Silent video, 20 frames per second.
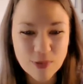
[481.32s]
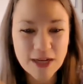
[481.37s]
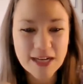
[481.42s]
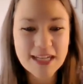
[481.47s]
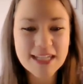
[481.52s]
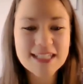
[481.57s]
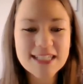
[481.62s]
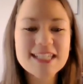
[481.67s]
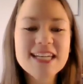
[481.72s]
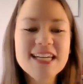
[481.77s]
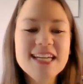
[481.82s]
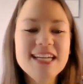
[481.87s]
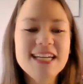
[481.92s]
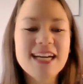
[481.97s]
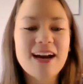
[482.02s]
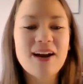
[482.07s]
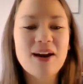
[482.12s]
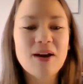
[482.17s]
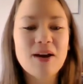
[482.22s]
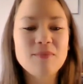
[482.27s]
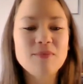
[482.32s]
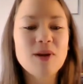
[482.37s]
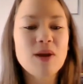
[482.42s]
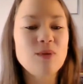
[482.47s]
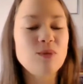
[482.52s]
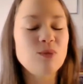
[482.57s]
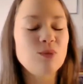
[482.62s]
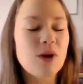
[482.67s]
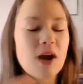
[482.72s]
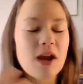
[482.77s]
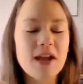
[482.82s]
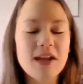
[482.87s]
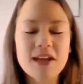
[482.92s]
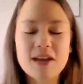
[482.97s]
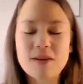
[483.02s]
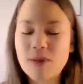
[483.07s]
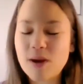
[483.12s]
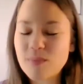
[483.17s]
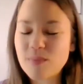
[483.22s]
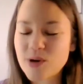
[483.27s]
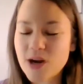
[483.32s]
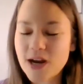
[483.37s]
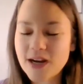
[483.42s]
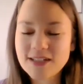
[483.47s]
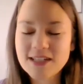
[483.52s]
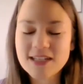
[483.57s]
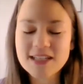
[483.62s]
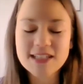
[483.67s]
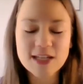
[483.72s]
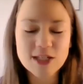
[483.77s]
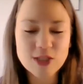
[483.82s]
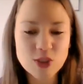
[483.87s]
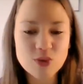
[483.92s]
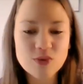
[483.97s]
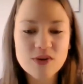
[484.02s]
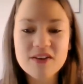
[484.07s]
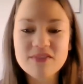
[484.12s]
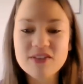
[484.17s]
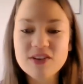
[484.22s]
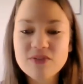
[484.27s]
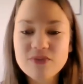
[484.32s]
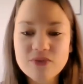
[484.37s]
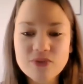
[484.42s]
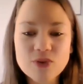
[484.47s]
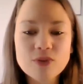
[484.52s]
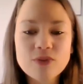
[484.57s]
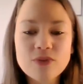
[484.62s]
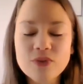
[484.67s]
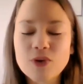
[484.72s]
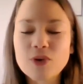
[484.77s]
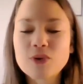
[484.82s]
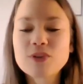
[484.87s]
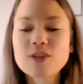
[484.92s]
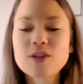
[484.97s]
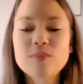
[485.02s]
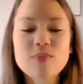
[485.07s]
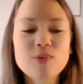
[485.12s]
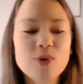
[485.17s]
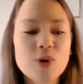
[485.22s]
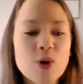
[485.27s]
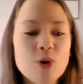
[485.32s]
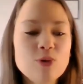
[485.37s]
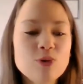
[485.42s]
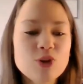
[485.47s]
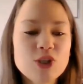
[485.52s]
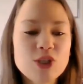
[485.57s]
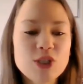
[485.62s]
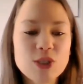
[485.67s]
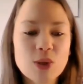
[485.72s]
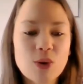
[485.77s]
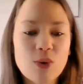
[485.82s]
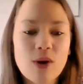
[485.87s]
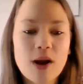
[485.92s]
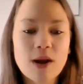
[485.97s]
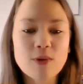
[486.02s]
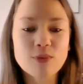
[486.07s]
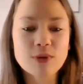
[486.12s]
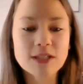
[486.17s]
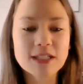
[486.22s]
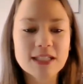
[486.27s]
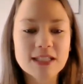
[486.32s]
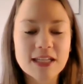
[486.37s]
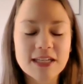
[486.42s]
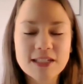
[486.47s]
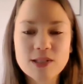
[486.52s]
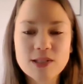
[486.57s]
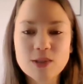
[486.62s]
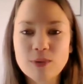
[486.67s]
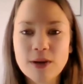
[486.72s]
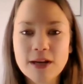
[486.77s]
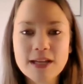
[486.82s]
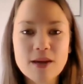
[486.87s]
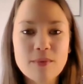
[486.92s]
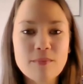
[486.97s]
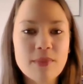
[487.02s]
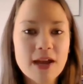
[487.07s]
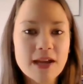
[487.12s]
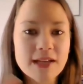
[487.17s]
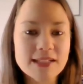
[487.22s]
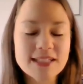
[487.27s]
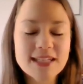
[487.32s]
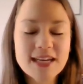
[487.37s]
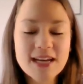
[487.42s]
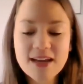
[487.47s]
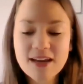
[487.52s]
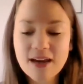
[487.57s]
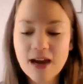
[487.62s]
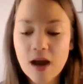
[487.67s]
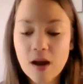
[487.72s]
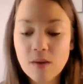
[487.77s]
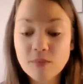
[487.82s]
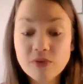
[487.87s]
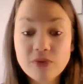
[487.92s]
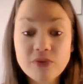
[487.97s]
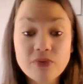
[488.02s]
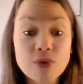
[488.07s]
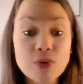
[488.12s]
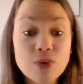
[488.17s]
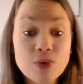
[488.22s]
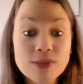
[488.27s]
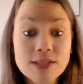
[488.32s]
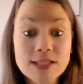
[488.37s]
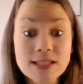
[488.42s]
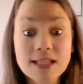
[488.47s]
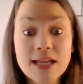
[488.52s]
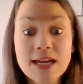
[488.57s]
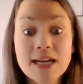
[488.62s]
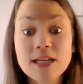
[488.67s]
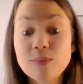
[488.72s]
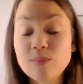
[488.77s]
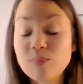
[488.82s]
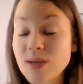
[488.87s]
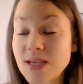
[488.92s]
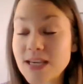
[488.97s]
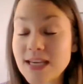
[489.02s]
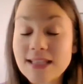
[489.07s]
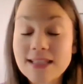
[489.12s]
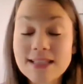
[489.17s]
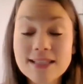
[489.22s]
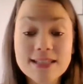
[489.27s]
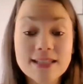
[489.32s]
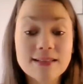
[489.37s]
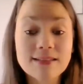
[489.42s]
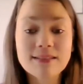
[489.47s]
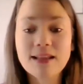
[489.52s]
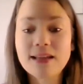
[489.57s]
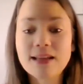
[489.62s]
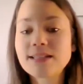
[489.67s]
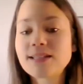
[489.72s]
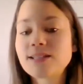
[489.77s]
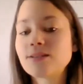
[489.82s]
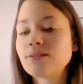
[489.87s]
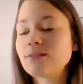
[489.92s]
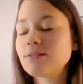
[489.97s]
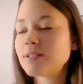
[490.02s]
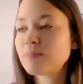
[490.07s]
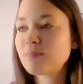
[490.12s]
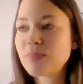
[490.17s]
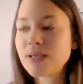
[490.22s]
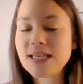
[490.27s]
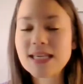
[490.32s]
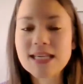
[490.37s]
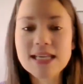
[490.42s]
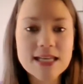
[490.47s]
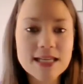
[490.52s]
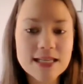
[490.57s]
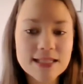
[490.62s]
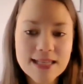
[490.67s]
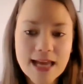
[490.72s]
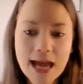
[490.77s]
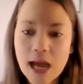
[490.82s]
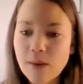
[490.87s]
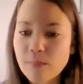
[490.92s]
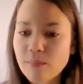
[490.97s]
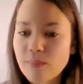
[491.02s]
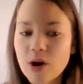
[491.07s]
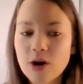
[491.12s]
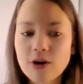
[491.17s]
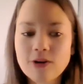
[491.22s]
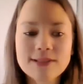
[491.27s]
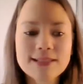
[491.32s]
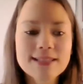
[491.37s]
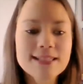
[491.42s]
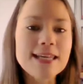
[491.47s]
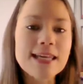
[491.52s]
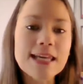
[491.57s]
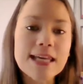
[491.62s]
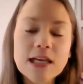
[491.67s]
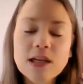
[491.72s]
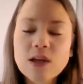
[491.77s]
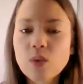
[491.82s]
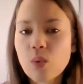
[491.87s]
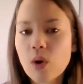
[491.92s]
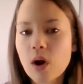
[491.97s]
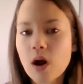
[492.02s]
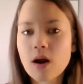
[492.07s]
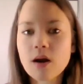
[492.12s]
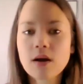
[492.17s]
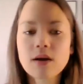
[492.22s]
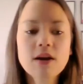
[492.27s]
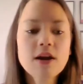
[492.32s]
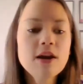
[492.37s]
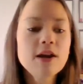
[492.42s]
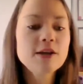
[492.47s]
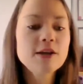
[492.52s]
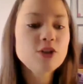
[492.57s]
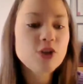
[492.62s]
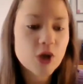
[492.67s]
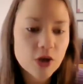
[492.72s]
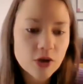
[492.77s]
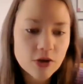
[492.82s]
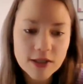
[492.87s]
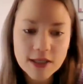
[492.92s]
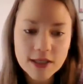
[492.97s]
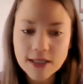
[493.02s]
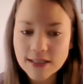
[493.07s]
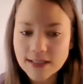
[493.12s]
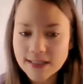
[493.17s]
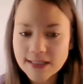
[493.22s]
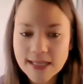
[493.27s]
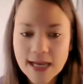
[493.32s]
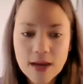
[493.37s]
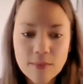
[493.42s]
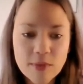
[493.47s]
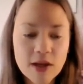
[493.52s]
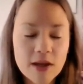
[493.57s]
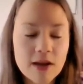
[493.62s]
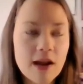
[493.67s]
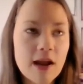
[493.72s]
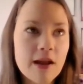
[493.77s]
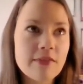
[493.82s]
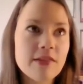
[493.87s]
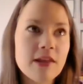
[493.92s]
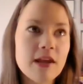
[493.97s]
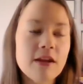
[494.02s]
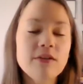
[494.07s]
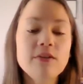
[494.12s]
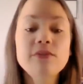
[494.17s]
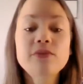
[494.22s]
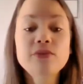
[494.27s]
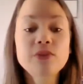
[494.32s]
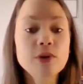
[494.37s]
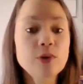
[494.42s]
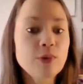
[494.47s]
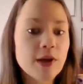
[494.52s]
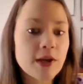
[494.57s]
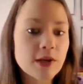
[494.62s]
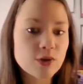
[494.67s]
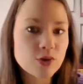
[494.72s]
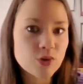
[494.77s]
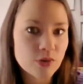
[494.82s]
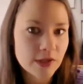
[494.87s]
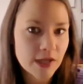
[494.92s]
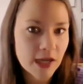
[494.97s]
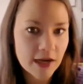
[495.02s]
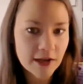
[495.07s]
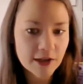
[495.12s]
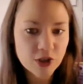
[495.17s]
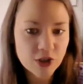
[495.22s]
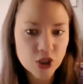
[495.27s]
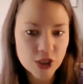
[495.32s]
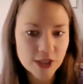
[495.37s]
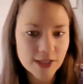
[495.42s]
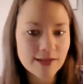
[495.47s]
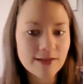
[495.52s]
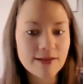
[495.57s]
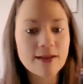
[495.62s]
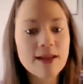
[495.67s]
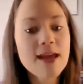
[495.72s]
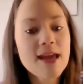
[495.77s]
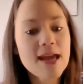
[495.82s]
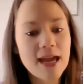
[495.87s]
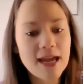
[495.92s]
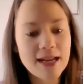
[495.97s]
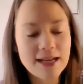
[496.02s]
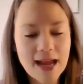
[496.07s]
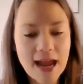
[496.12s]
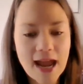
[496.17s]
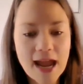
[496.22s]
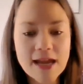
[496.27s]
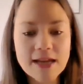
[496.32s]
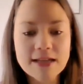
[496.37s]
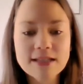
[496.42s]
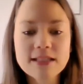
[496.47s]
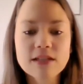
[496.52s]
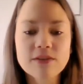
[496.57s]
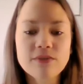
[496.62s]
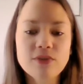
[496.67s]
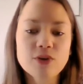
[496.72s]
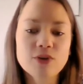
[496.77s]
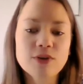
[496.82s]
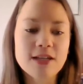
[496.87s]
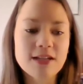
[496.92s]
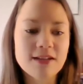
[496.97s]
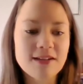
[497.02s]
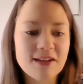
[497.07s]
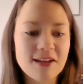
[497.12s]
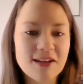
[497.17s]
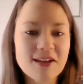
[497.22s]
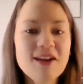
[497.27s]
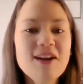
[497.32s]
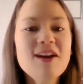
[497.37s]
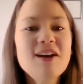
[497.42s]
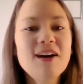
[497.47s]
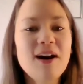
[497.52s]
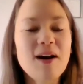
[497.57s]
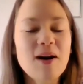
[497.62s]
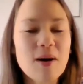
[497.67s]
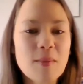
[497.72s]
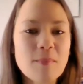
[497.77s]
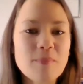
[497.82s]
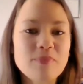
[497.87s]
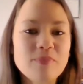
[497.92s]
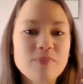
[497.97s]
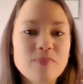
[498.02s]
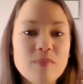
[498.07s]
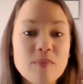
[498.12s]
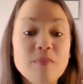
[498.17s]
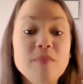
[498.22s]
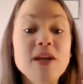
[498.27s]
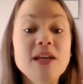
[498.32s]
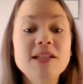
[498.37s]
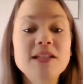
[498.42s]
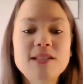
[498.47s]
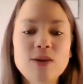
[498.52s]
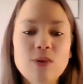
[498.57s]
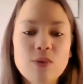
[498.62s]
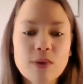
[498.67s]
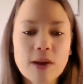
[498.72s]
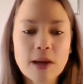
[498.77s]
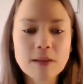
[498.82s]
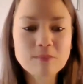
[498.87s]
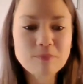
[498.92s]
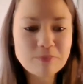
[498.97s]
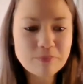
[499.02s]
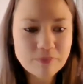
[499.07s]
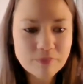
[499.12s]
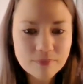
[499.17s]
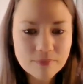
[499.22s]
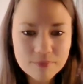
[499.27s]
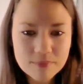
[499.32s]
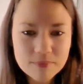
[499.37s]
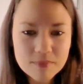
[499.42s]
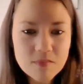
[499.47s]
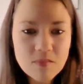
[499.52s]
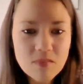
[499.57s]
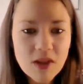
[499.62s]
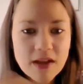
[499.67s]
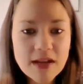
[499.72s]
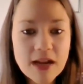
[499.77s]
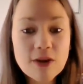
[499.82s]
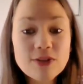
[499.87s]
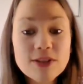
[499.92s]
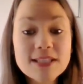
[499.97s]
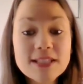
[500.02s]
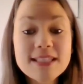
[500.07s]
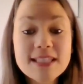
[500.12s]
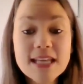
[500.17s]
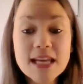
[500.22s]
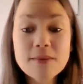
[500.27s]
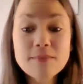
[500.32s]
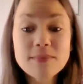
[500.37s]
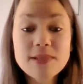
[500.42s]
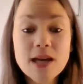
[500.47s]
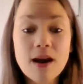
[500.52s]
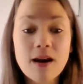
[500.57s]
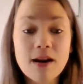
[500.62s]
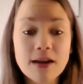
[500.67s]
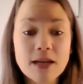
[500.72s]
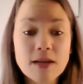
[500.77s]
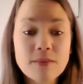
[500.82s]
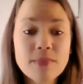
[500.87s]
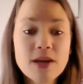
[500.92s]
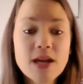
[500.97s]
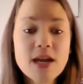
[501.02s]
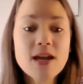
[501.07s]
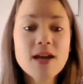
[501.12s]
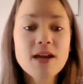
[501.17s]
right? And in my practice, I do have a food first approach. So I really like to recommend foods like beans and lentils, peas, hemp hearts, quinoa, turkey, salmon, and then free range organic chicken and eggs if you're eating meats. Okay. Now, at the same time,